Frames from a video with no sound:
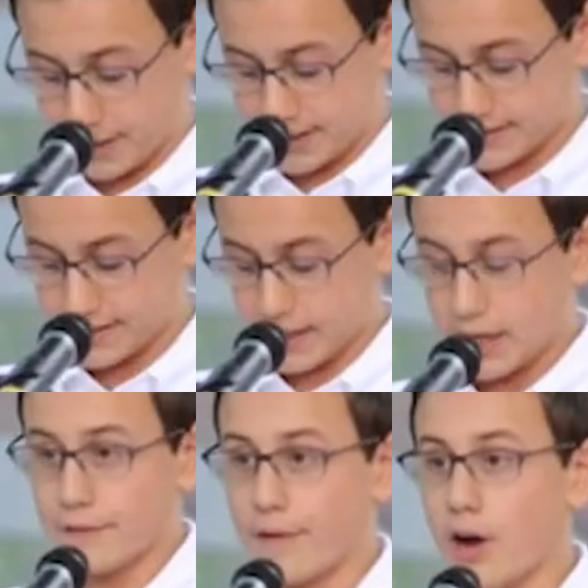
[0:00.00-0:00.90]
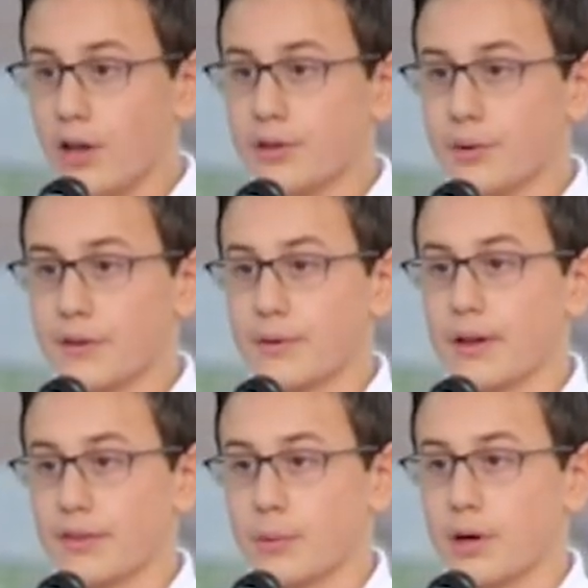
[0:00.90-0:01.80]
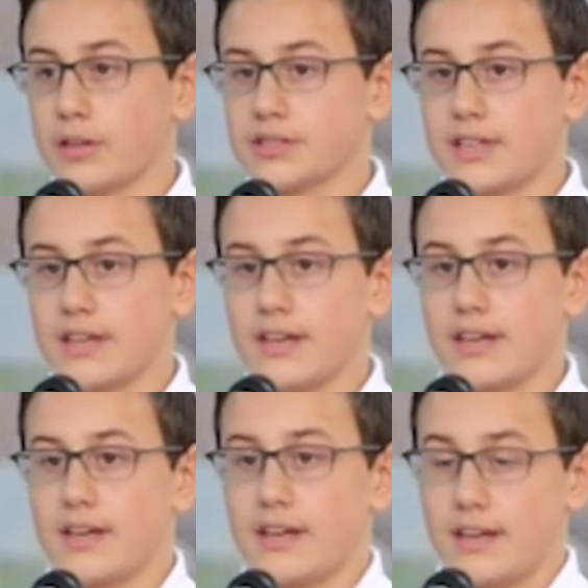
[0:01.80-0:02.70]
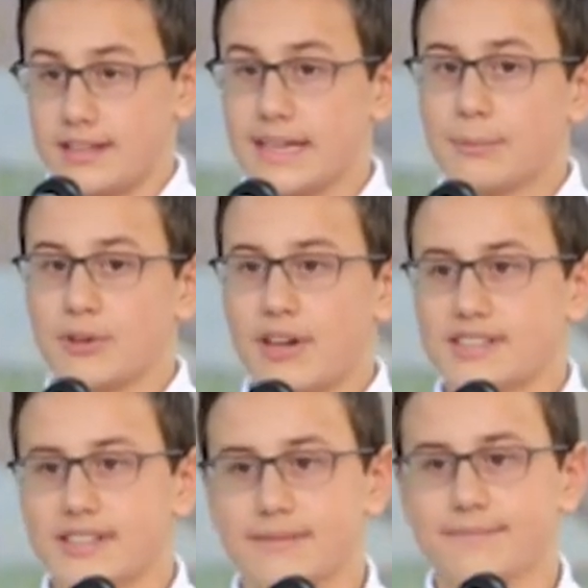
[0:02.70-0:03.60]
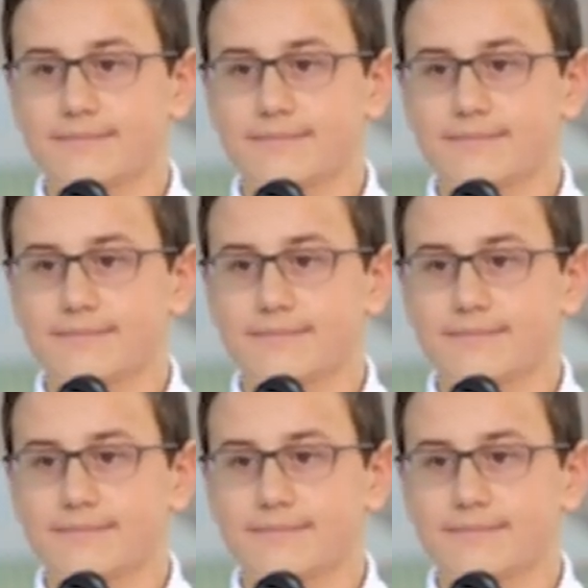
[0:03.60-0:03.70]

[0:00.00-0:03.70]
peace for all youth around the world. It's up to us.